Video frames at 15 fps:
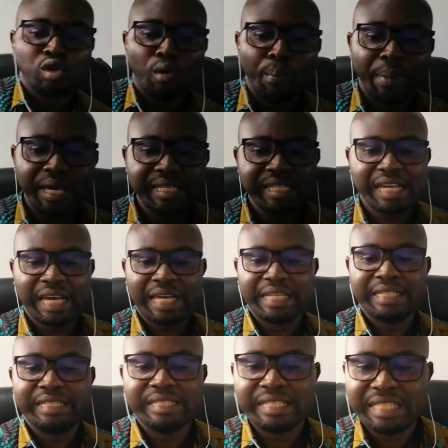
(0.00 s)

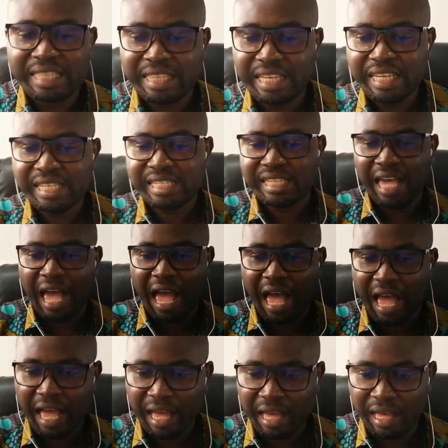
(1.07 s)
basically, these
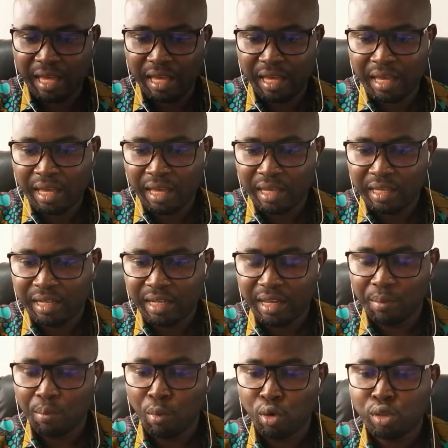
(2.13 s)
are the
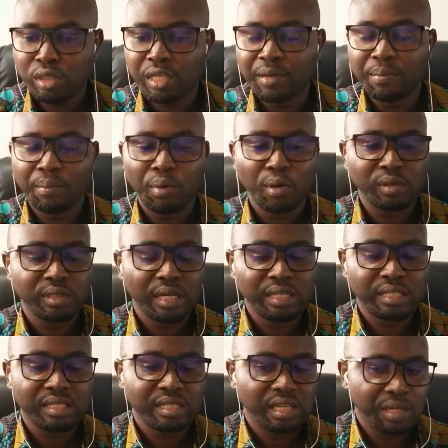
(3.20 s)
most
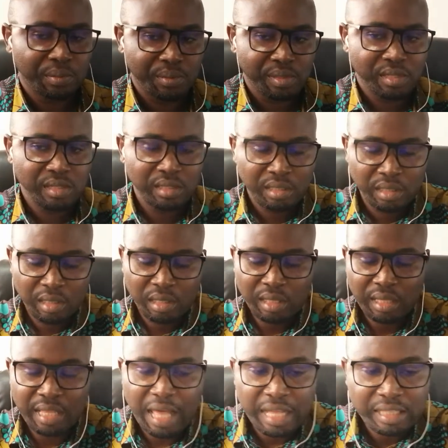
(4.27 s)
important tips
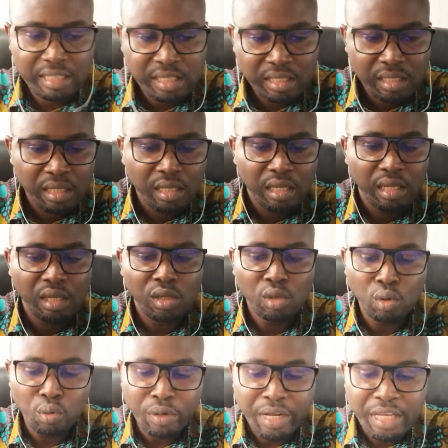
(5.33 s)
that
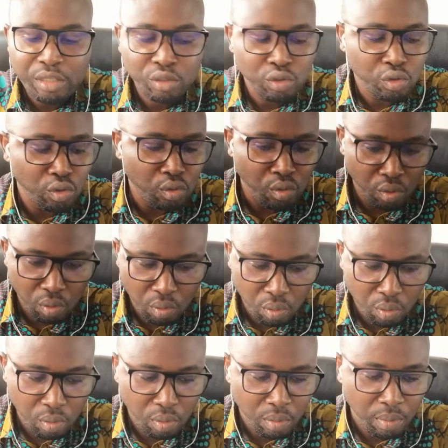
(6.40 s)
you need to
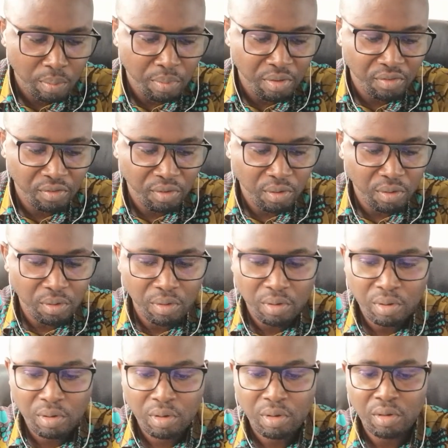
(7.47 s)
know before
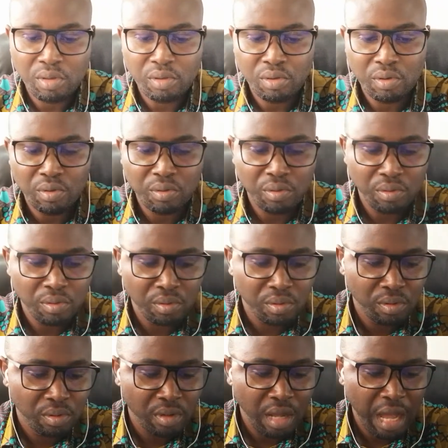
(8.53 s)
you
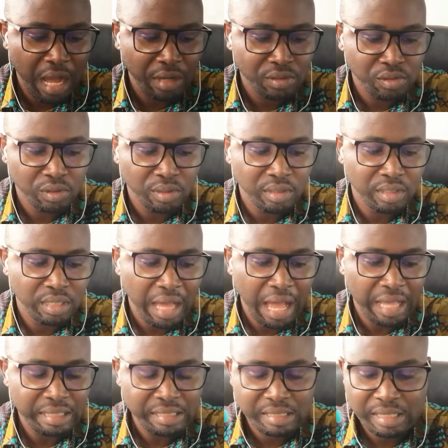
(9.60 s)
actually
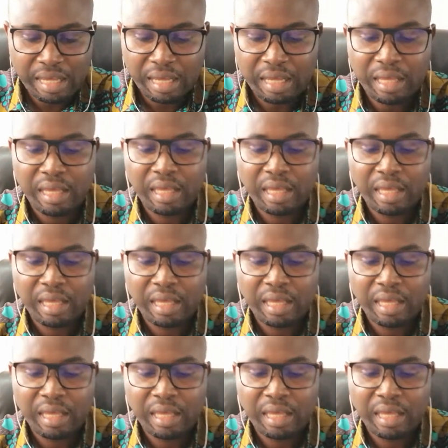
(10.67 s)
answer